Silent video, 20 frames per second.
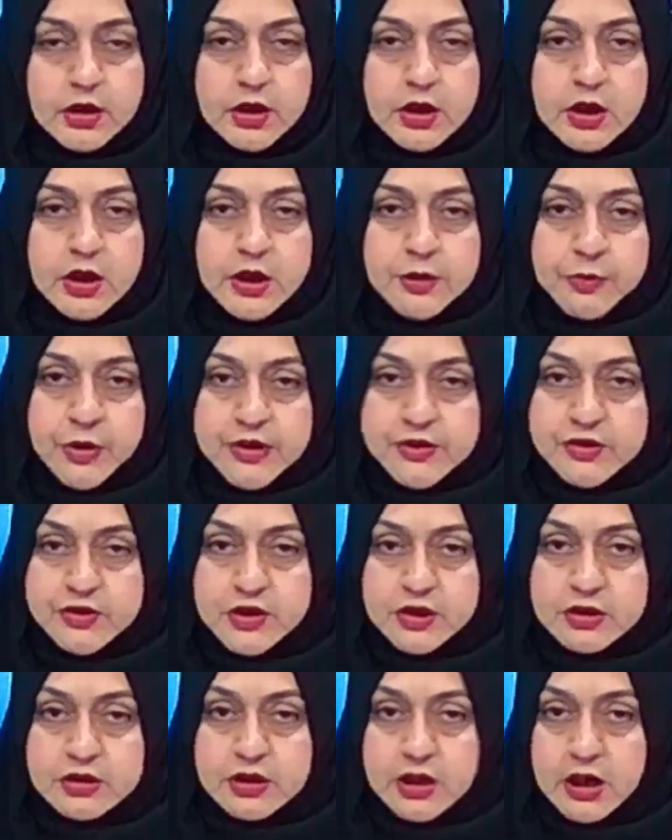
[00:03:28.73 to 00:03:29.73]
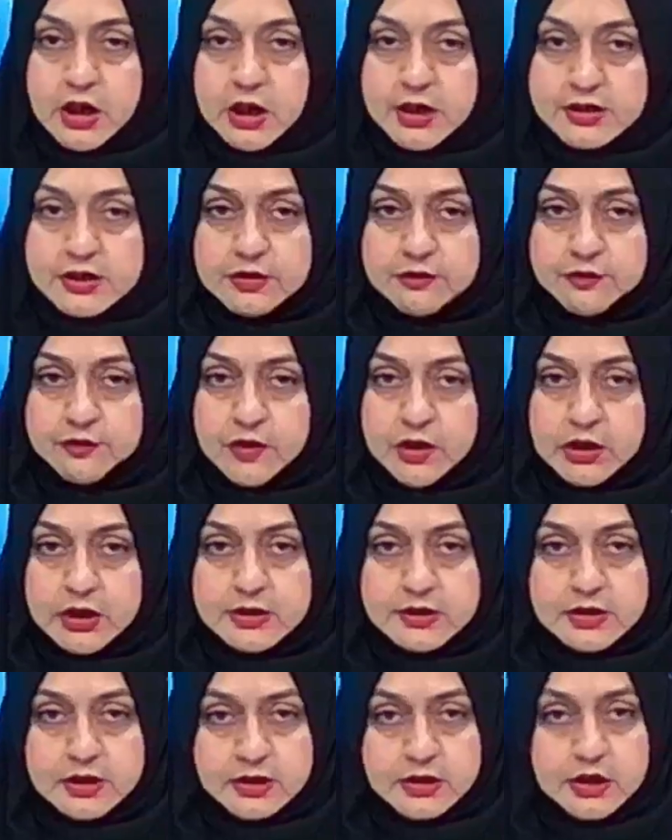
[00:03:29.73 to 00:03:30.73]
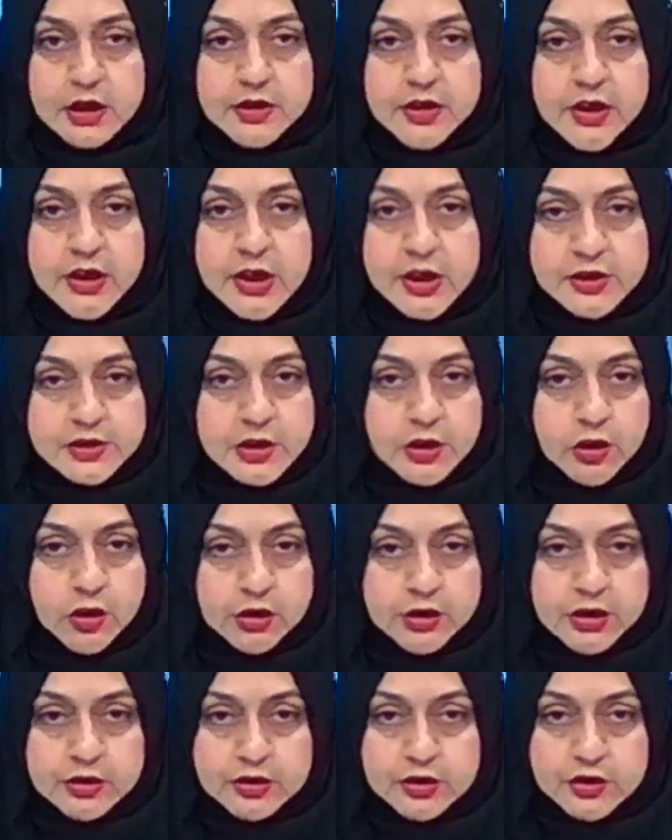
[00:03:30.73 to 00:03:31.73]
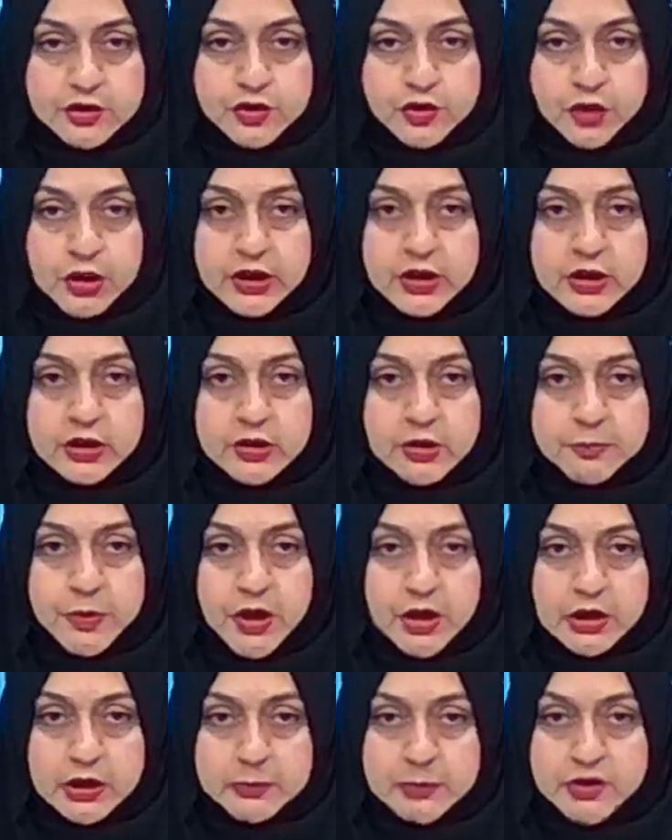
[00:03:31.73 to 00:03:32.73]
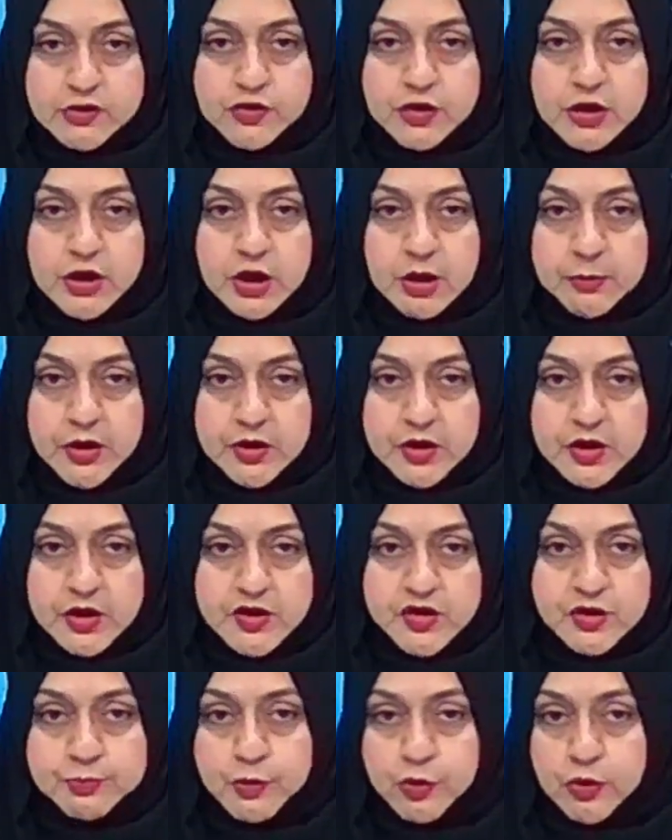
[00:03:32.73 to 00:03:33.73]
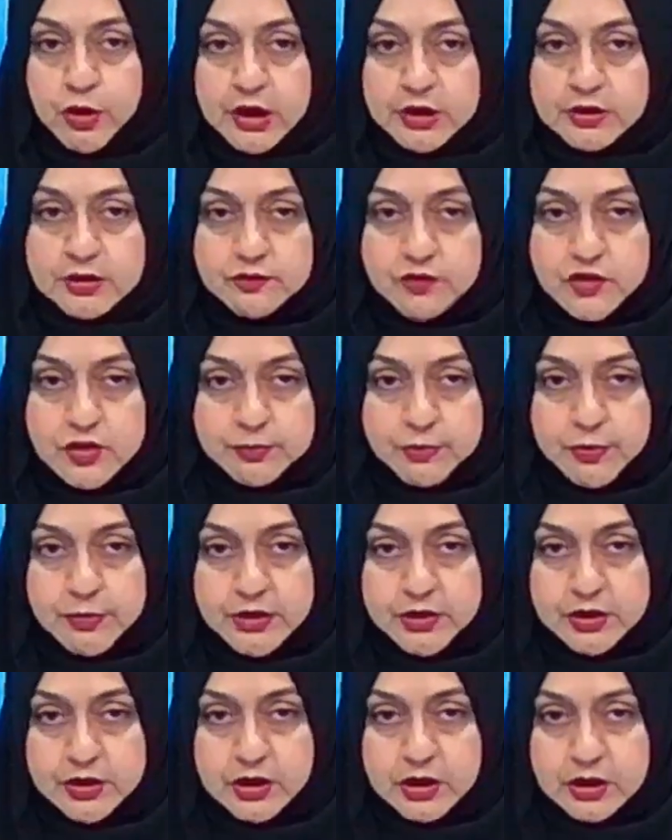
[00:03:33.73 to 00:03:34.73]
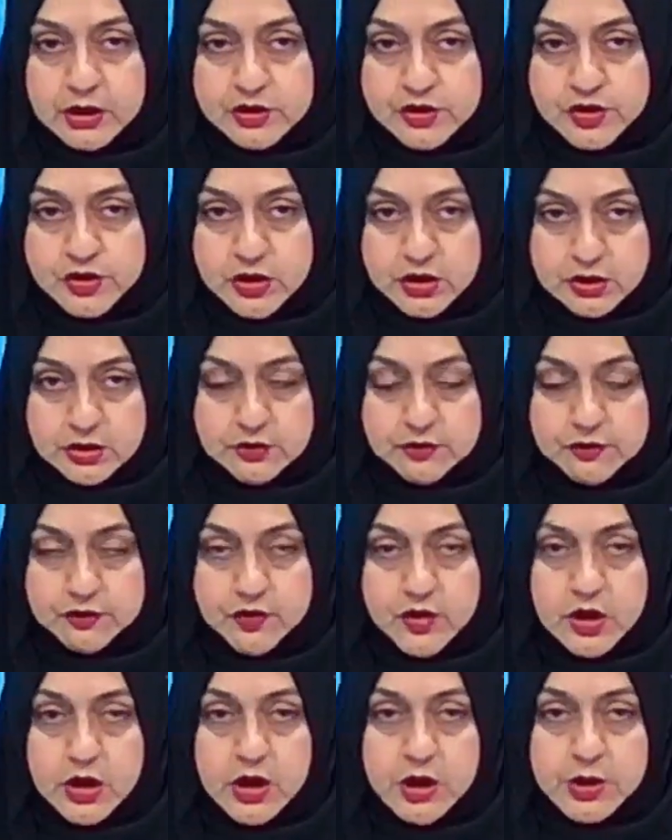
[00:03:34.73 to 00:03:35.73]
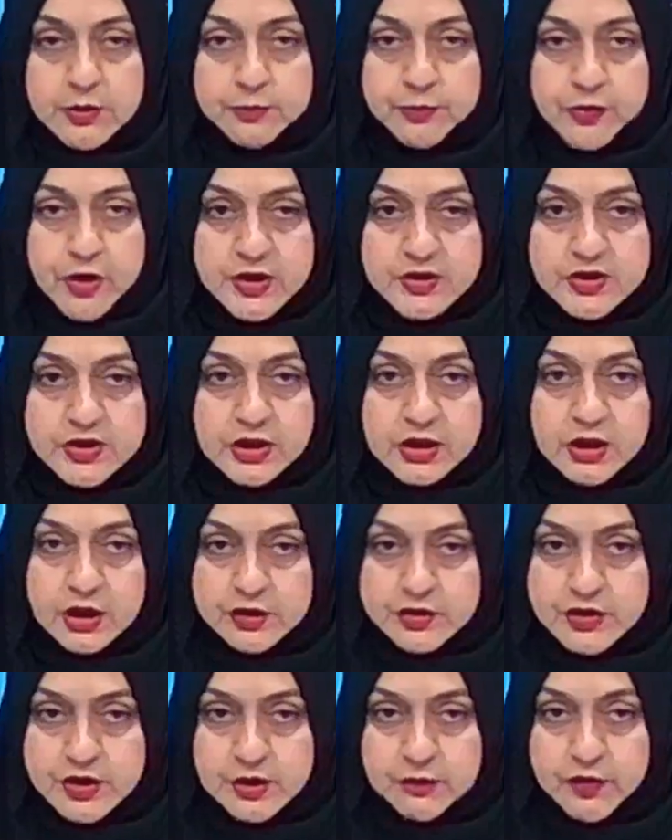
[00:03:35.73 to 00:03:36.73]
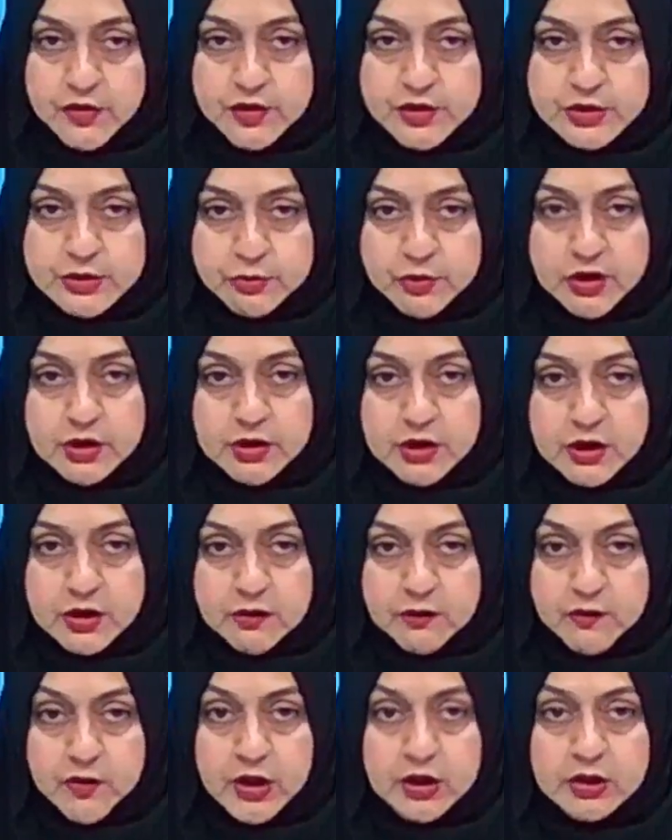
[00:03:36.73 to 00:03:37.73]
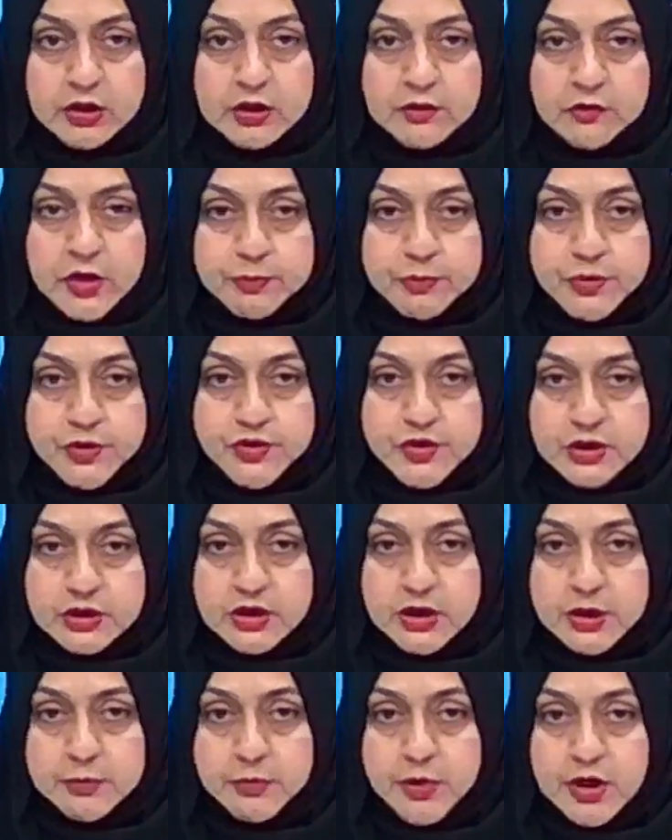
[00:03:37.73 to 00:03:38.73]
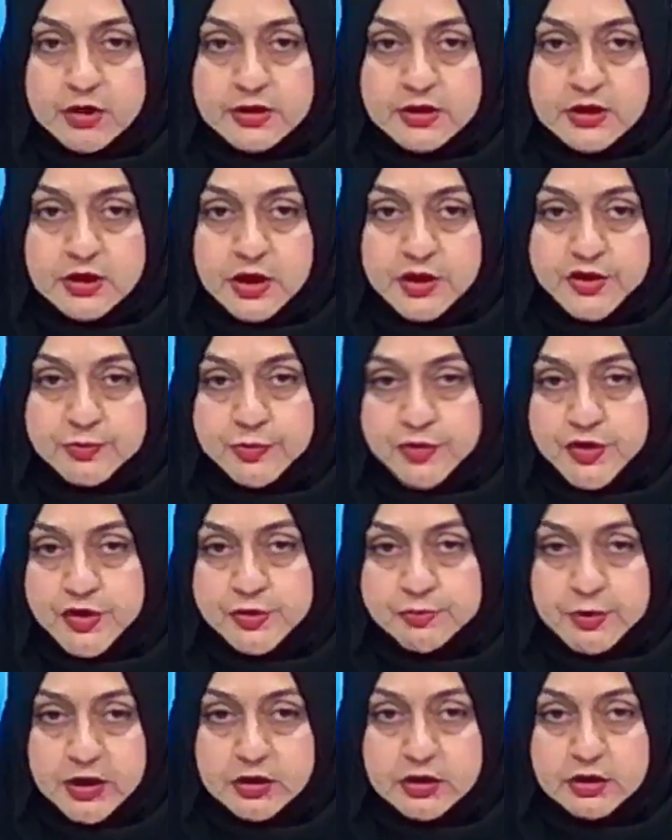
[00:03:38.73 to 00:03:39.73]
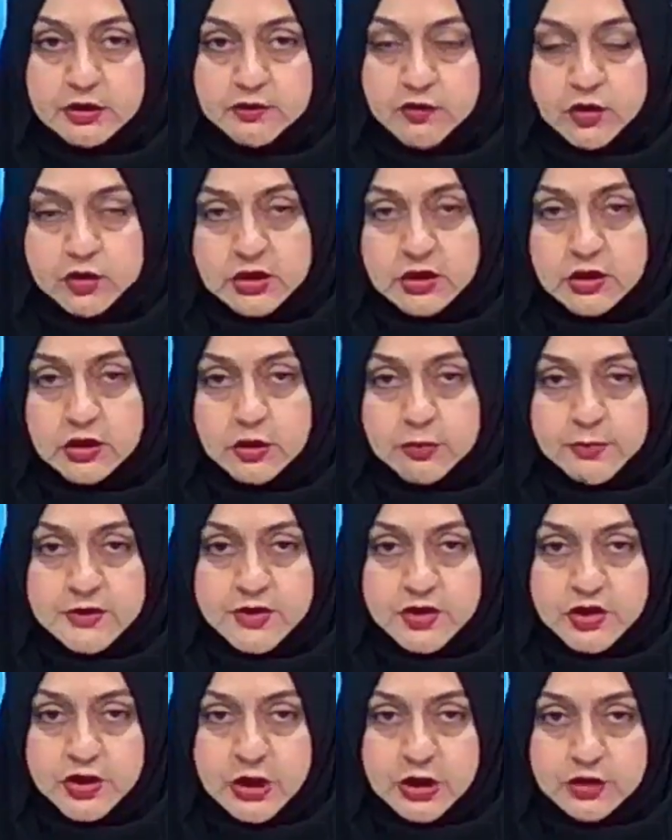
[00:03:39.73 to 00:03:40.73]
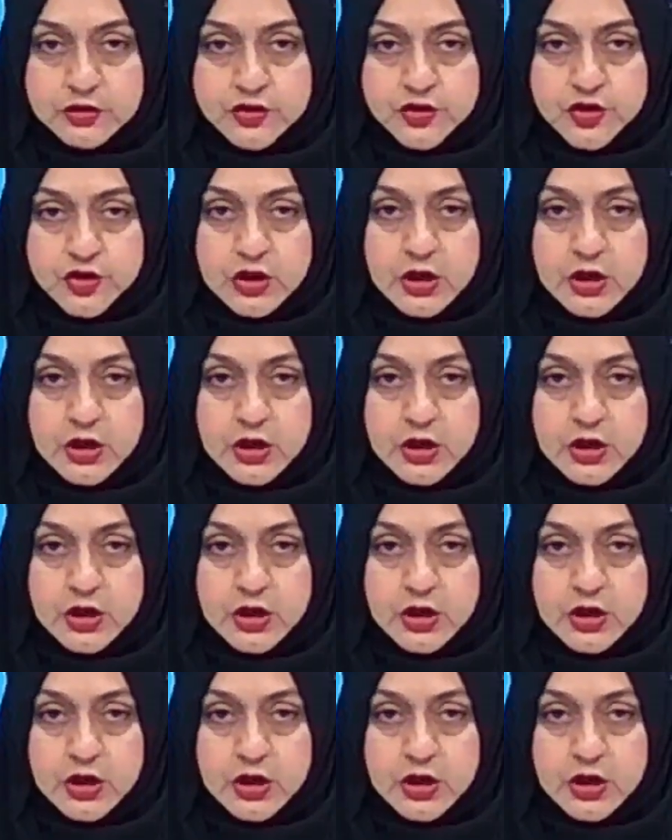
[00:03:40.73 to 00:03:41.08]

President Asif Ali Zardari has lauded the Joint Parliamentary Committee's proactive diplomatic initiative, praising its efforts for effectively presenting Pakistan's perspective on the global stage.